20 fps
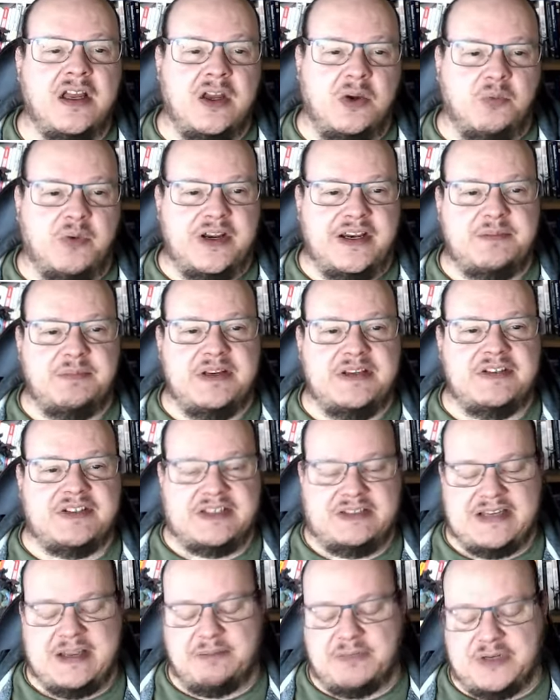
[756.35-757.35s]
We need to be
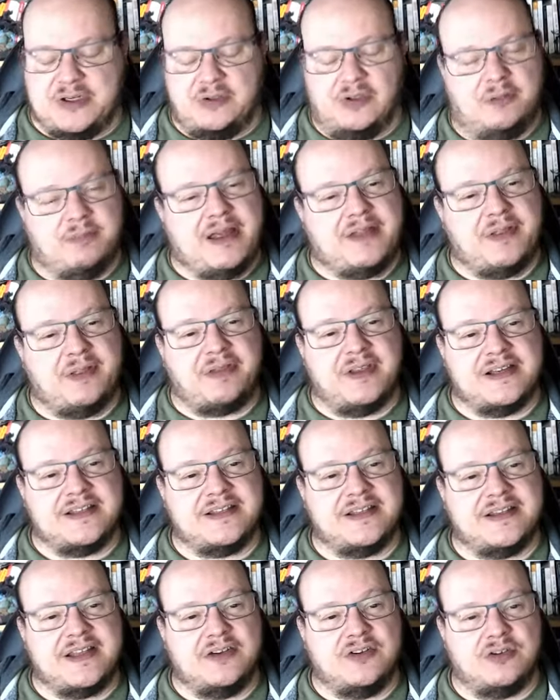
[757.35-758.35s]
sceptical about the things that
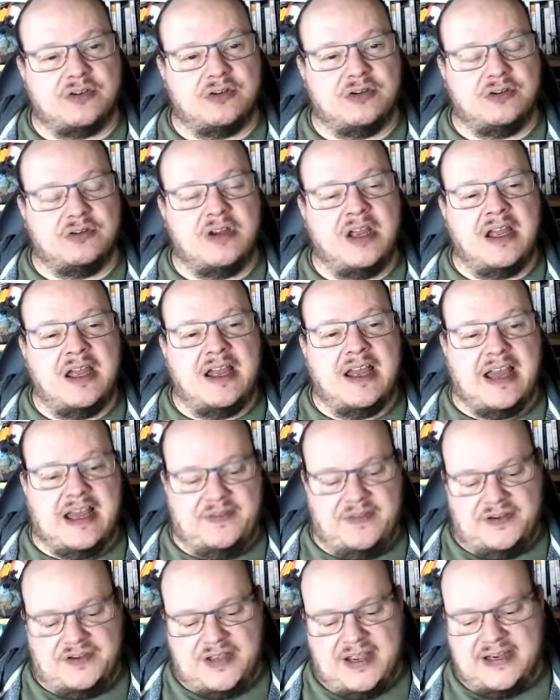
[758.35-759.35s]
they do and
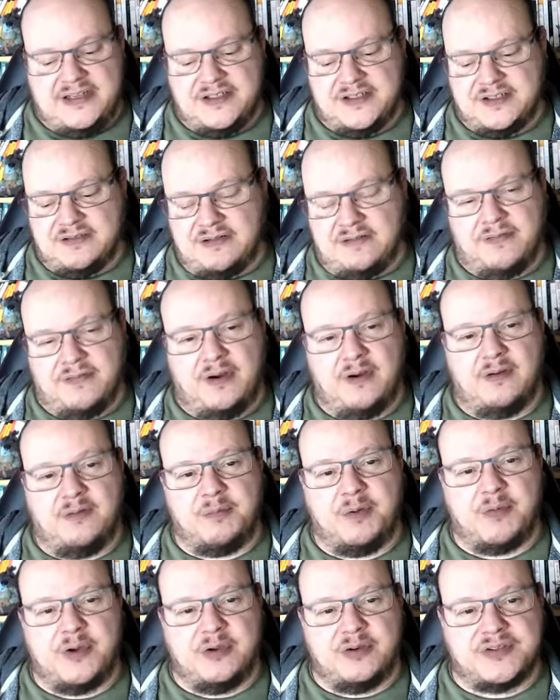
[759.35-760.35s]
the dangers are involved,
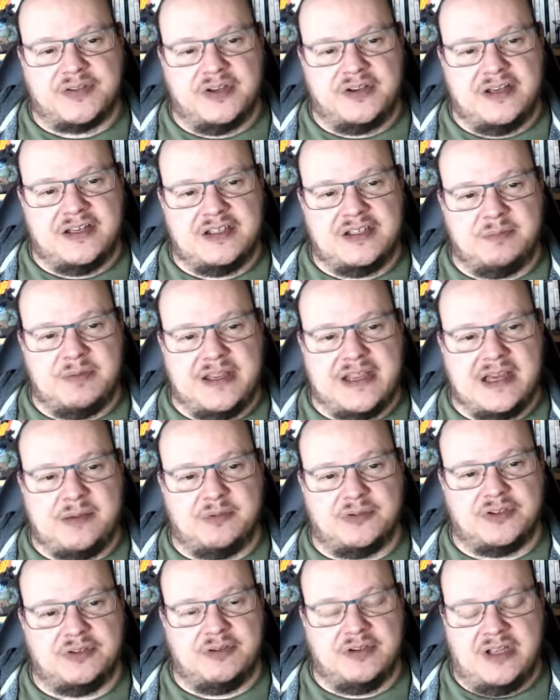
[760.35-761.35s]
but we also need to be able
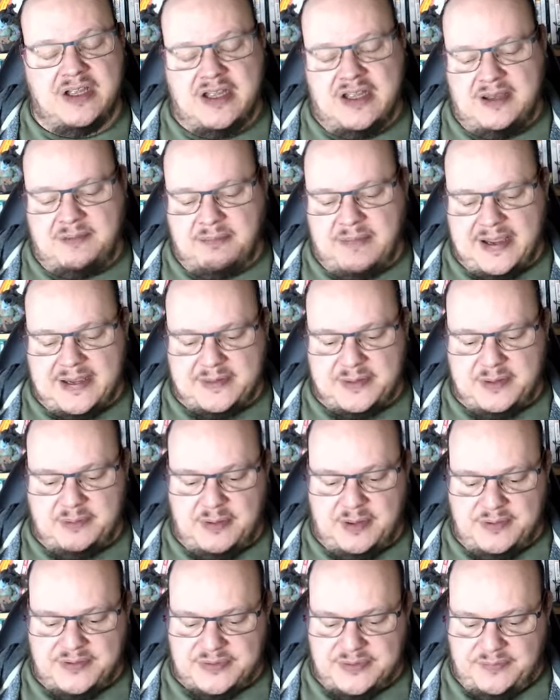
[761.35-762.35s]
to make the
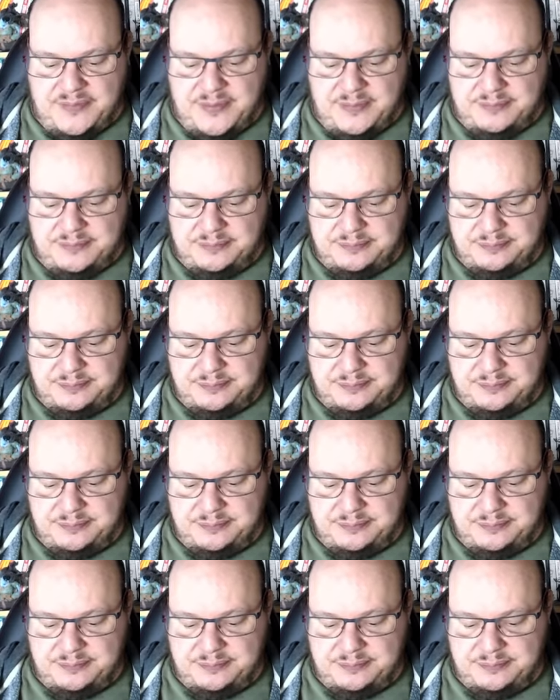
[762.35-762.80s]
most of them.